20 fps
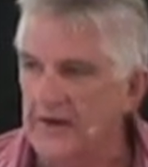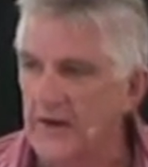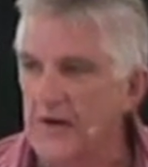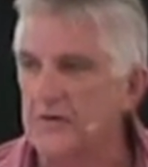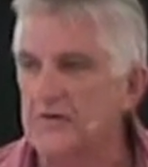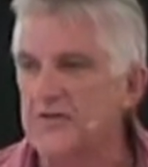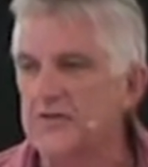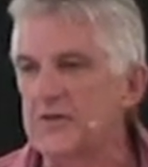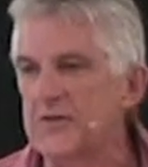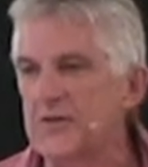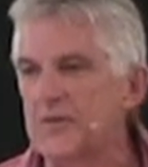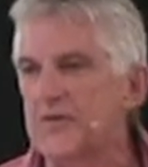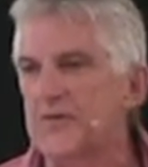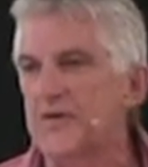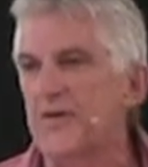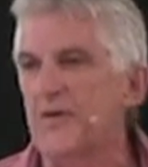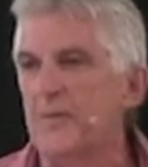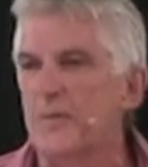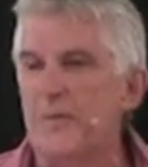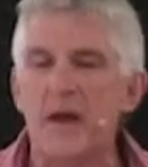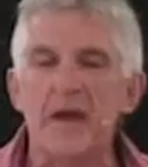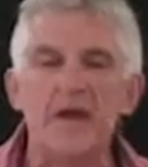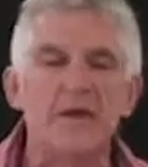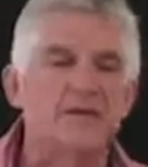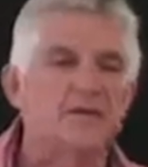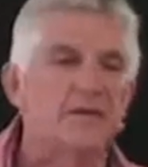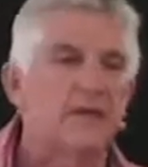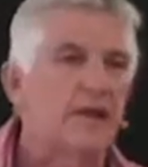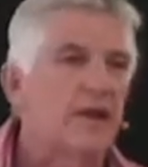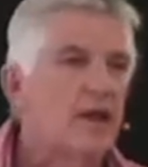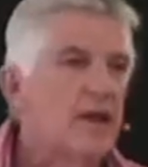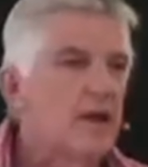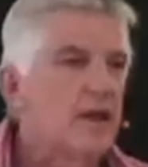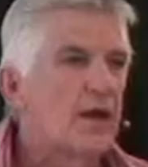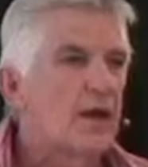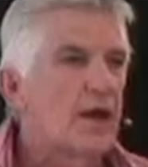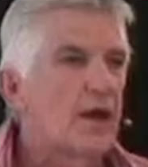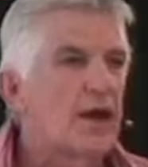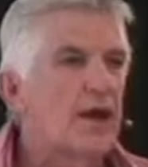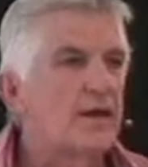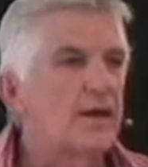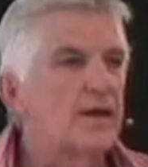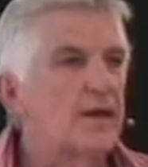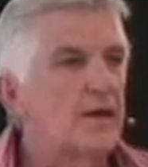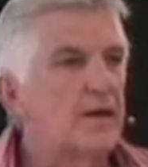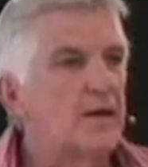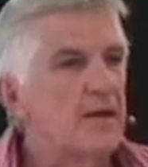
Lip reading: Those shoes, they're amazing. And